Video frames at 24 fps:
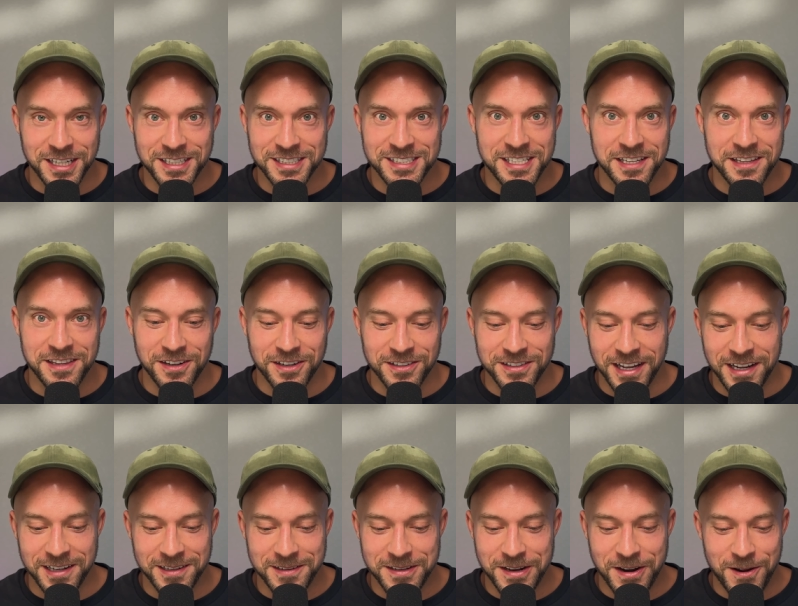gonna sit there and
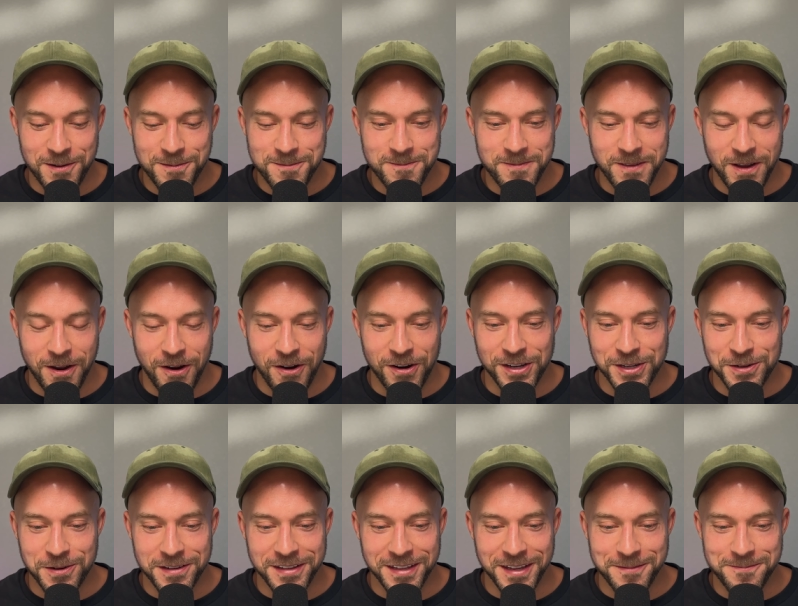like, you know, argue
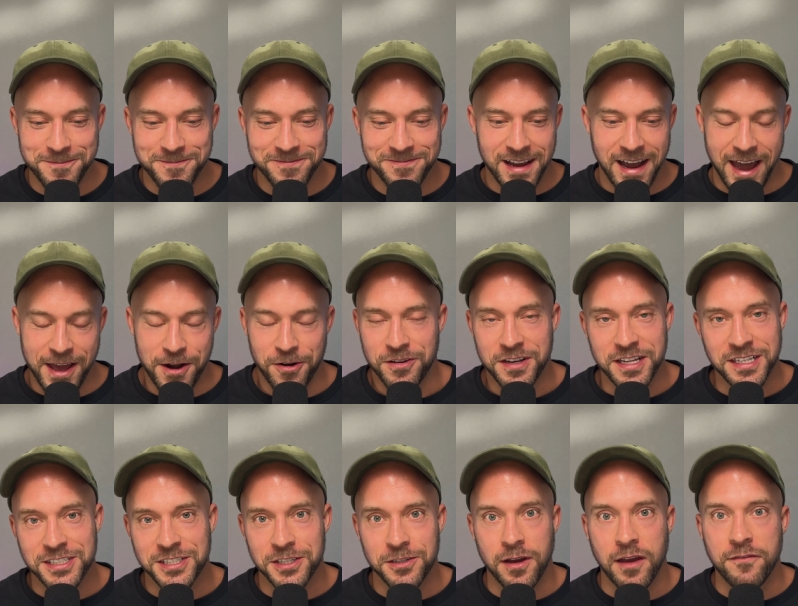with him. I don't need
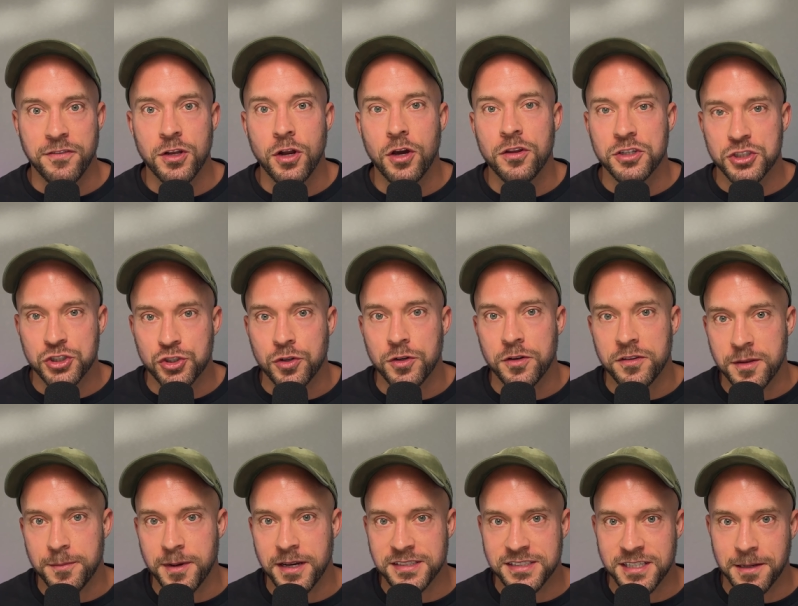to. If you know the truth
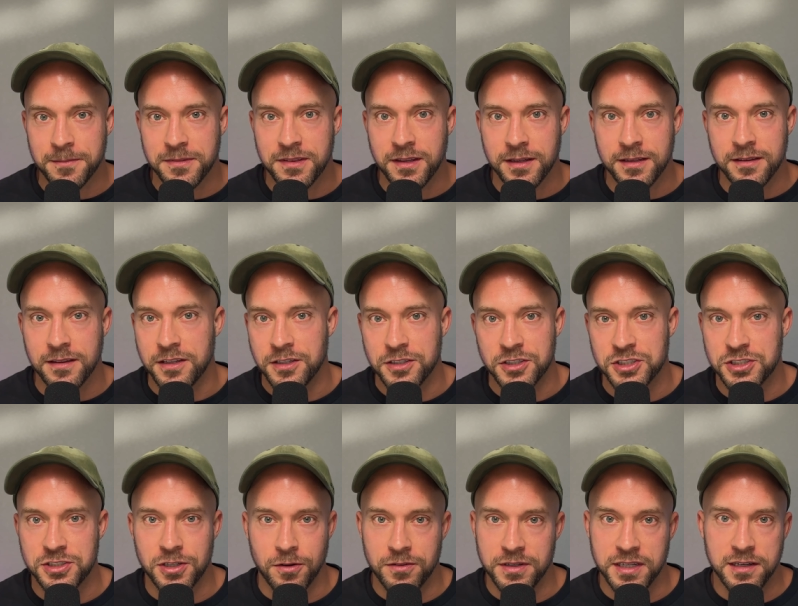about something, you just
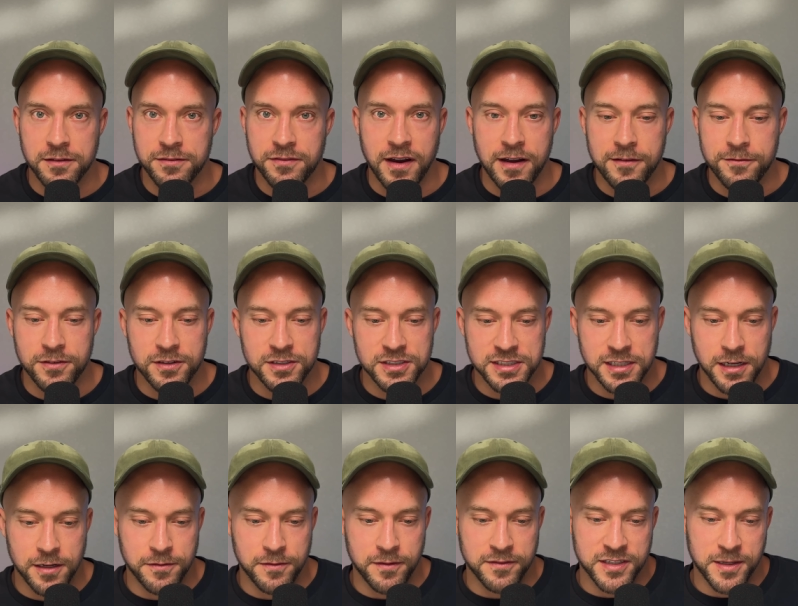don't need to fight for
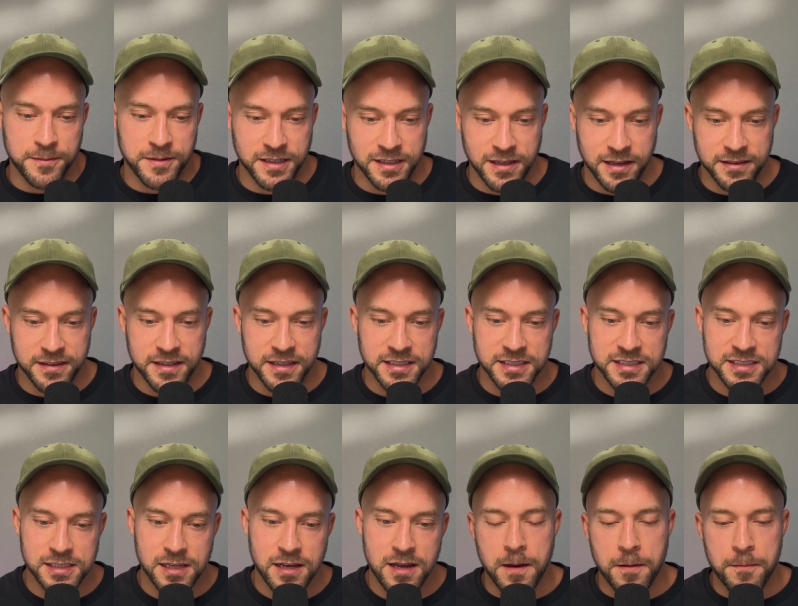yourself with something like
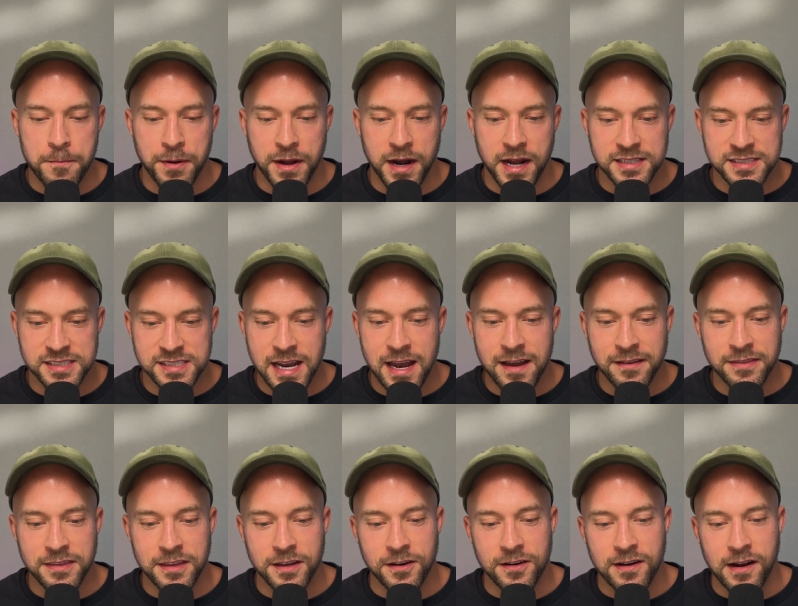this. But I sat
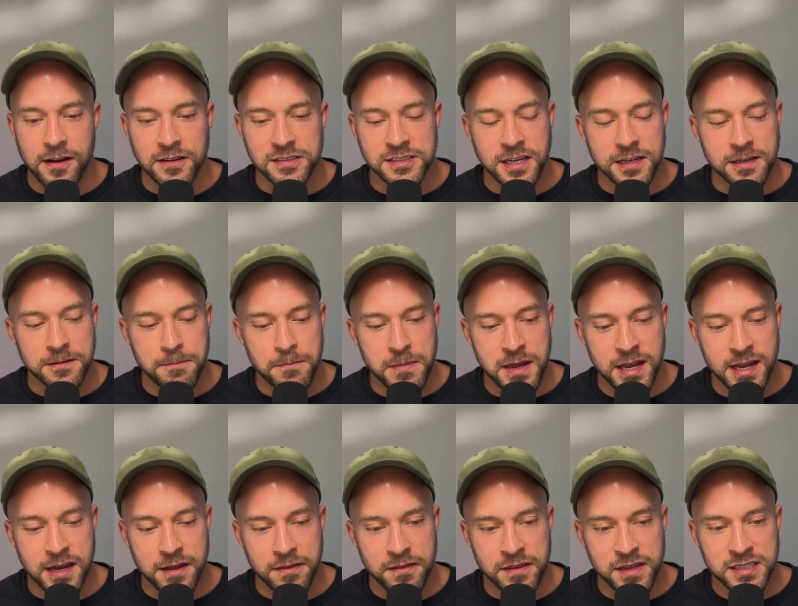there and I was like,
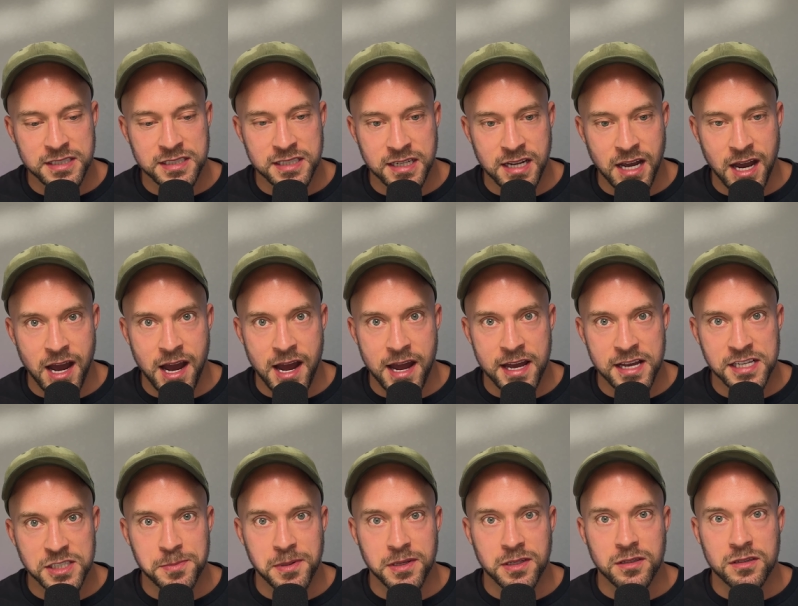man, this guy has
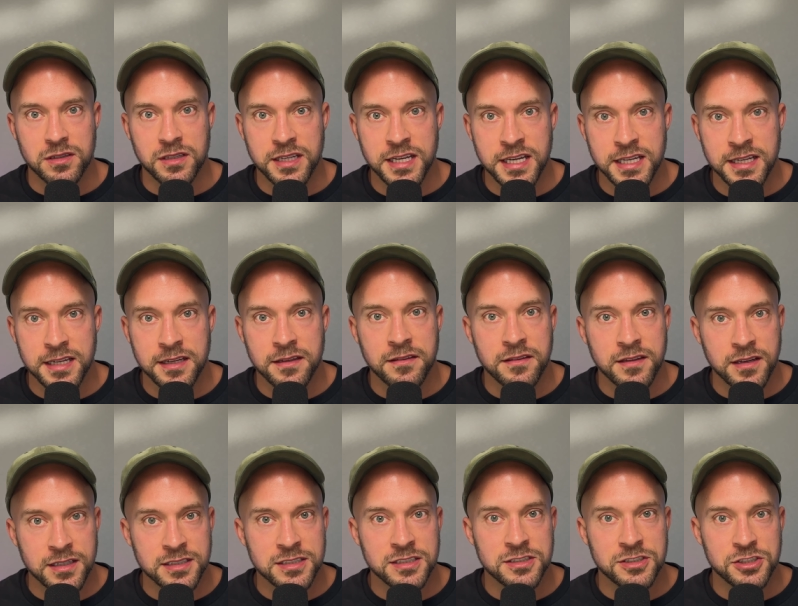been leading
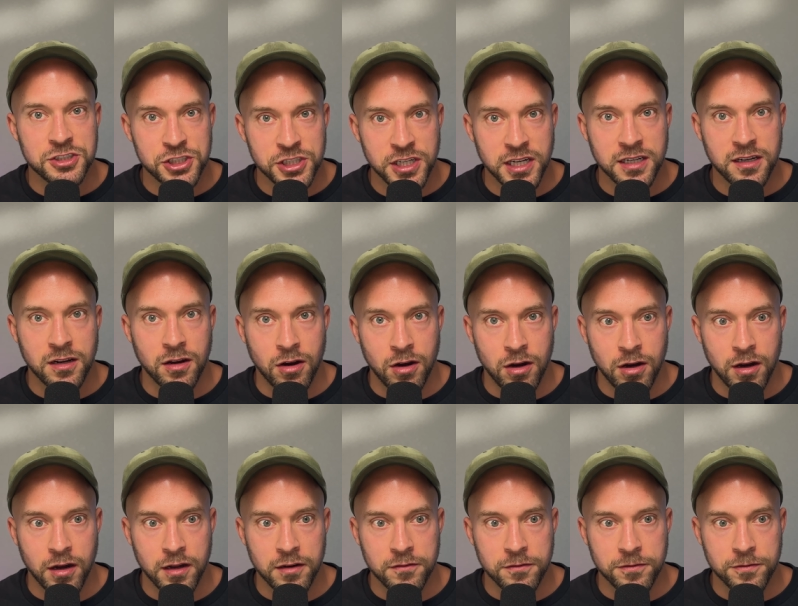this chick
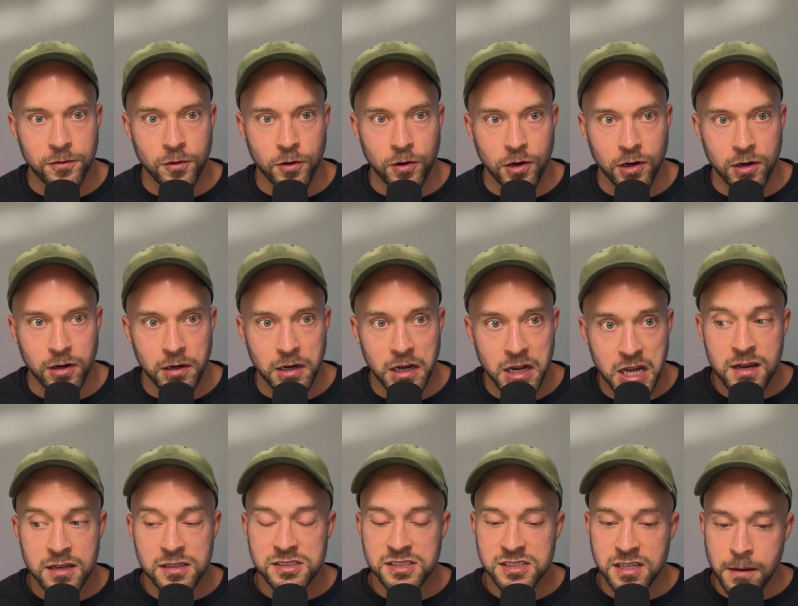on for
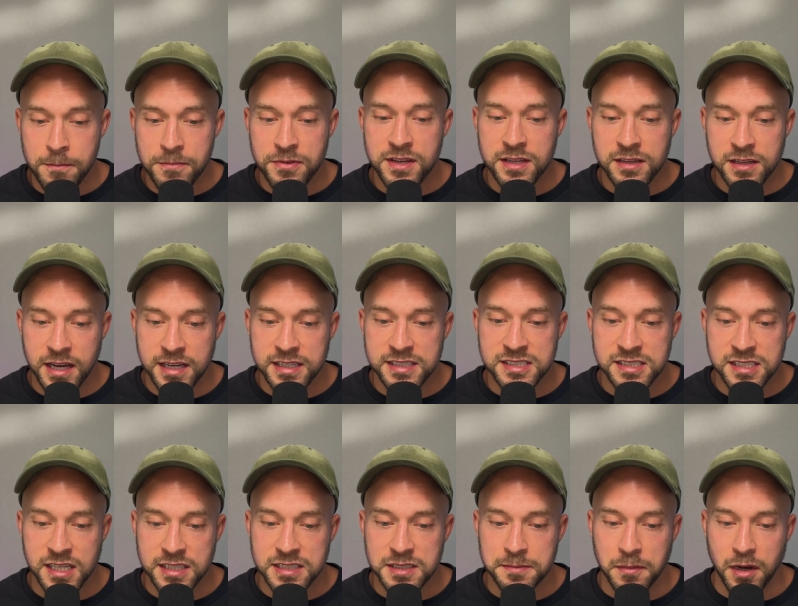something like
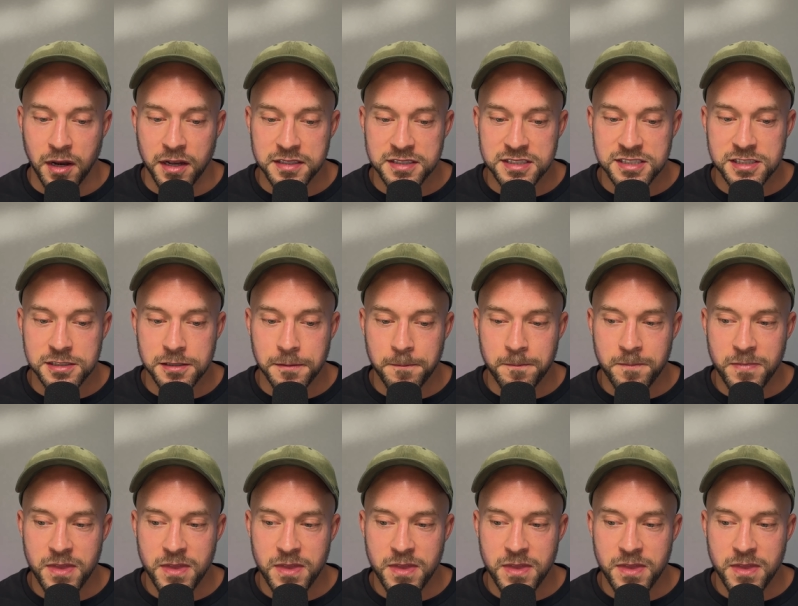six months.